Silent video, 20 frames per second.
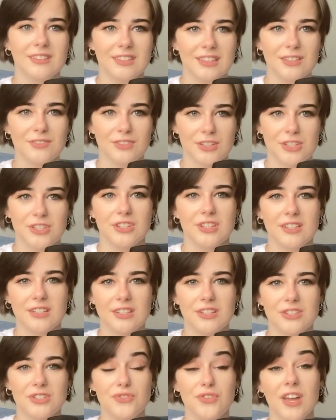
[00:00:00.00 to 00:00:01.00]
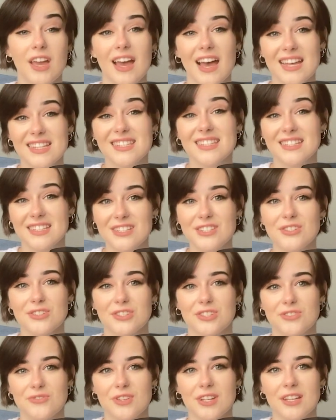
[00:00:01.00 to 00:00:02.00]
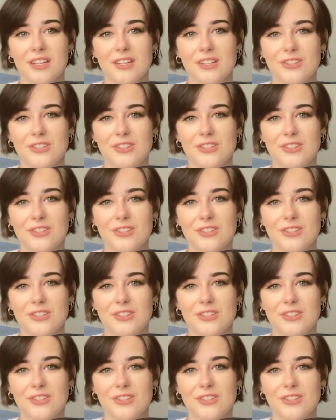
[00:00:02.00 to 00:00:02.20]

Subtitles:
the fashion industry as an industry,